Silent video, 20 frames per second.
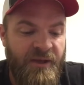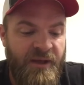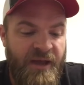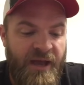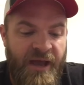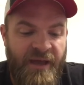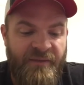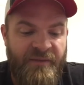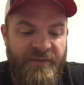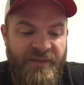
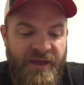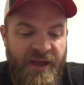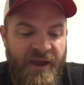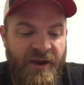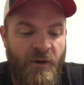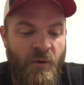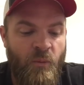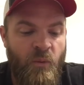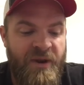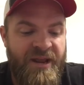And
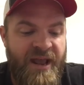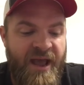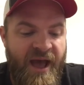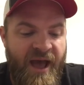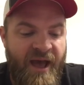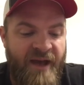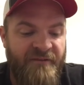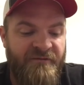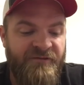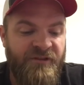there we
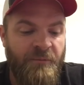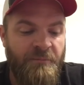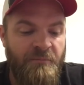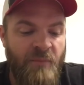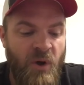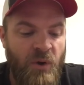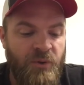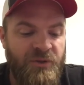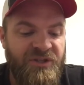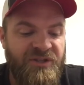have the
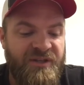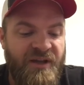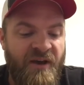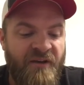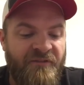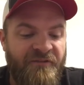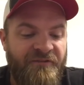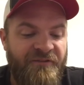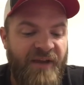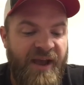most
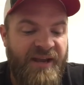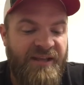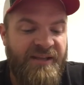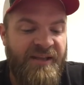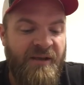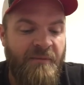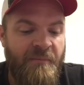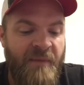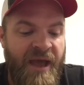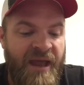
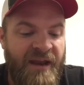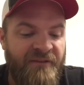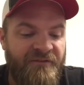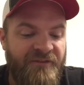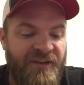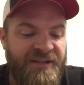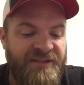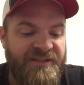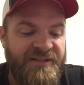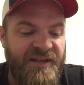affecting
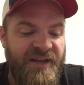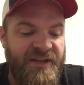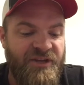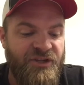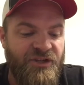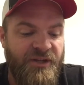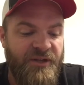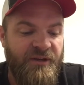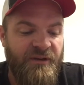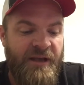
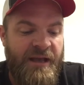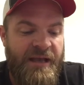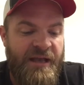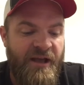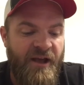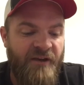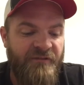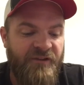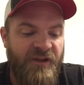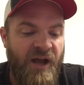manifestation
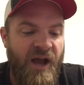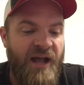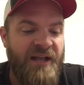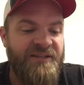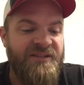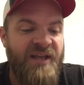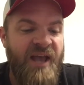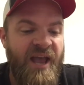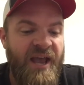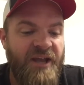of
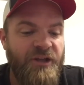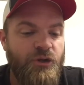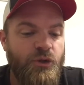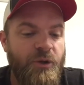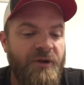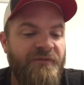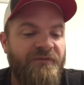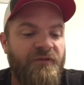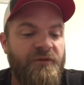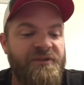God's
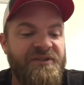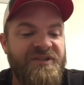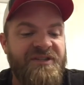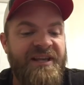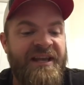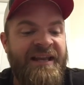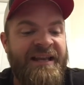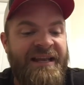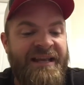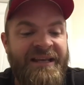hatred for
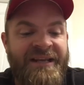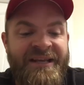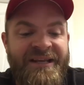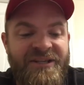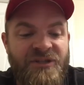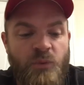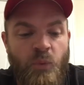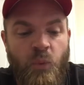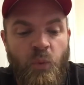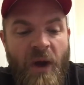sin and
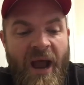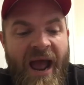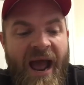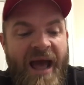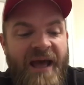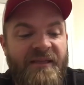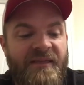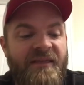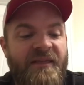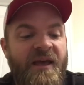his
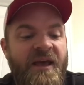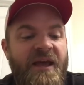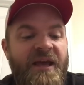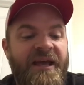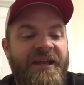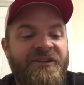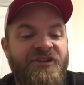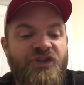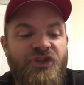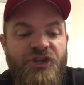wrath
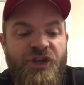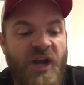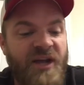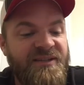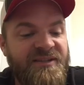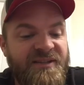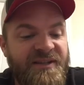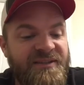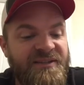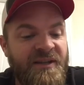and
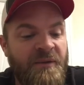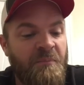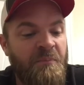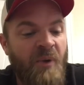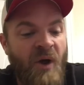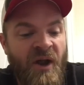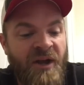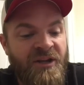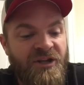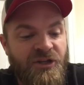justice in
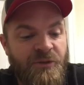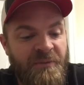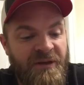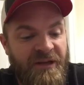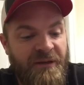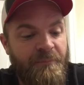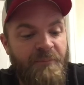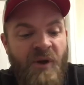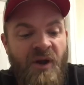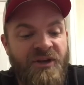
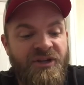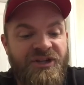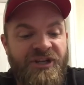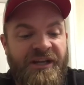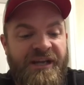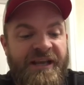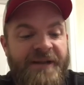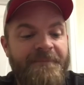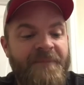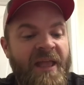punishment, punishing
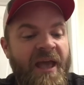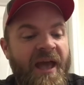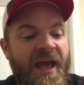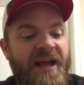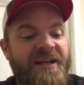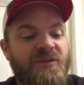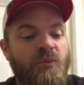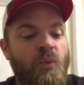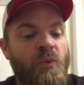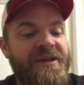it.
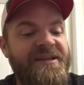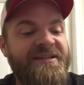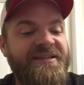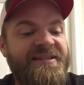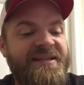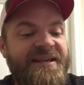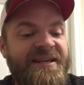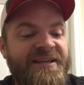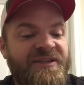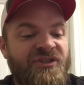As we
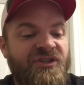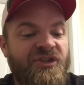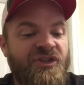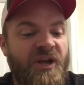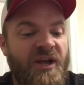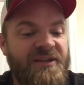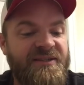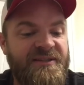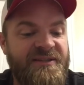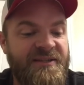see his
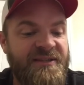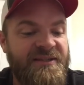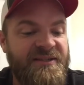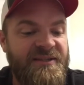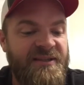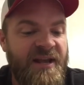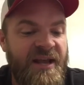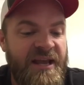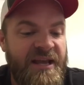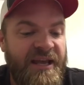
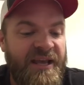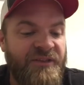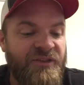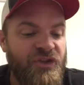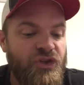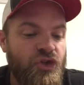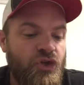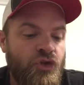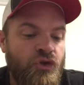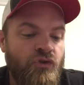justice in the
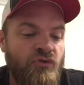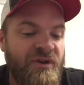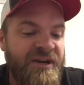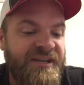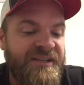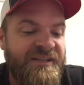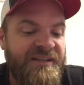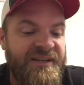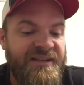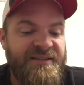
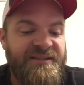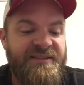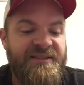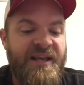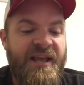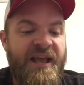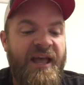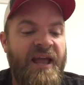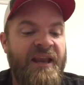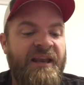strictness
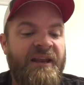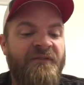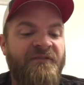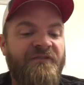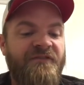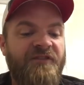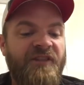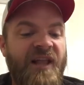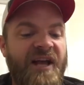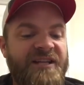and
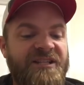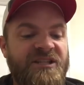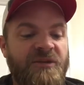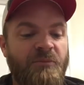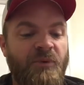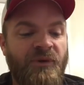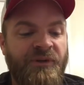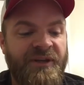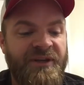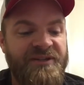
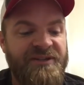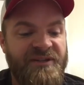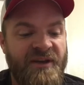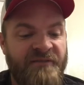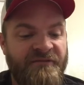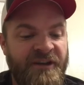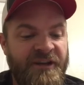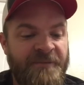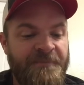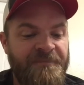inflexibleness of
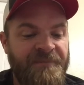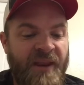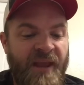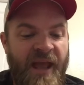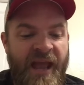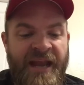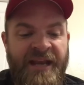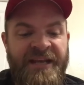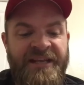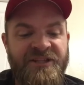it,
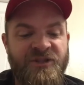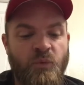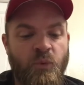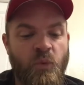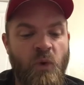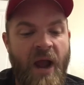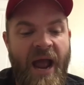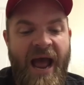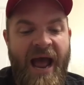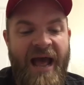and his
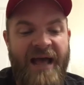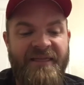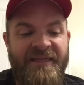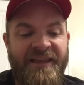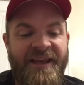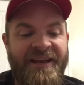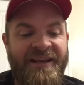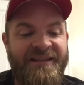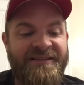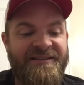wrath
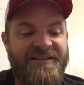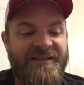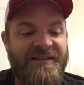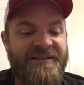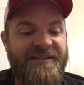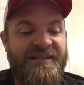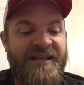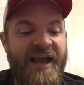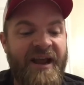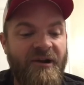in its
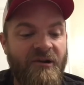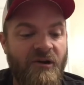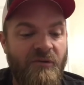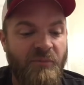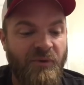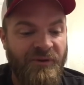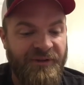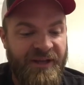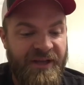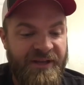
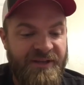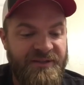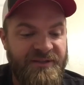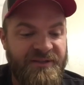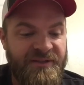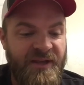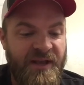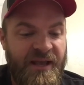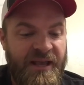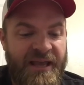
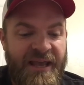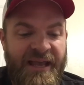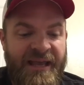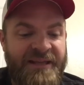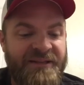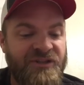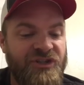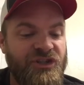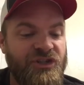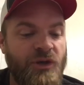terribleness,
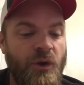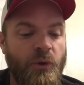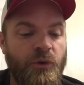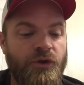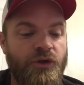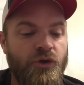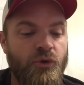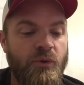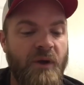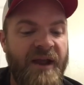in so
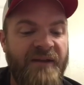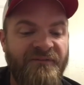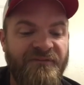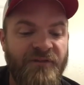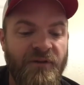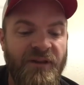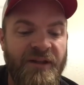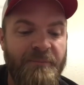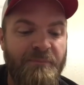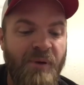
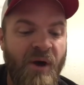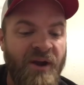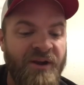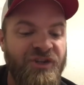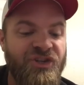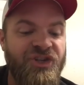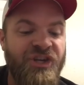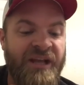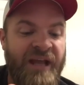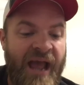dreadfully
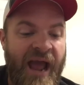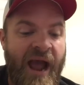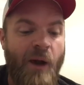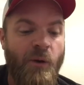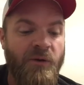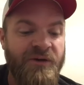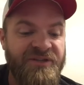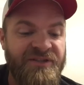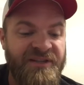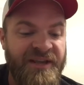punishing
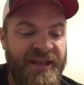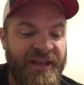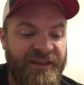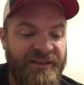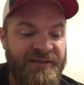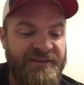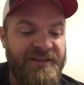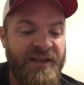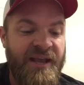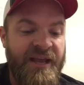our
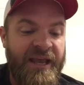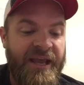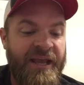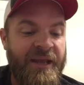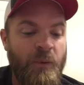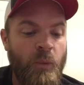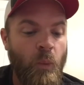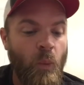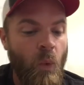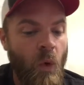sins,
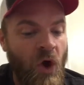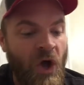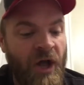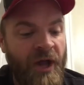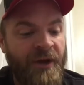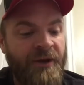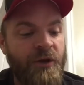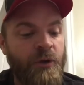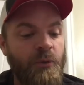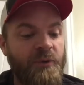in
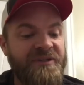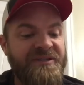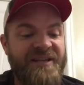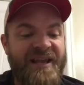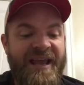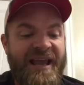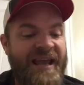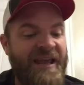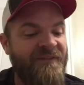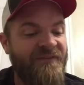one who
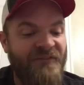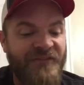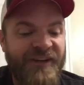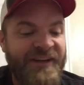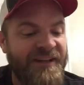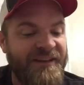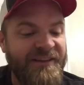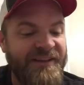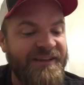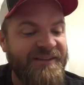is
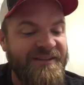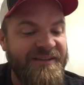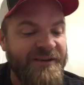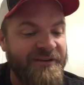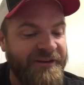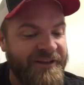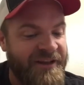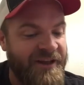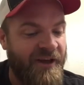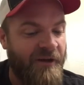infinitely dear
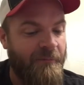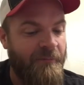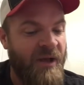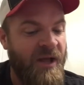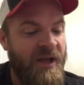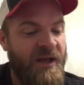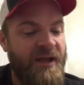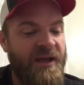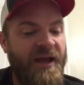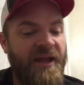to him
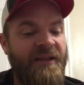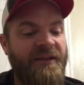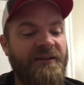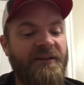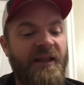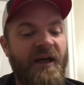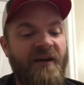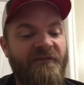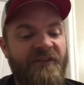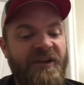and
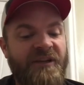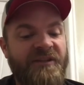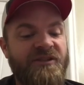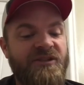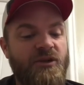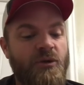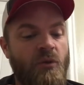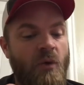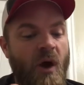loving to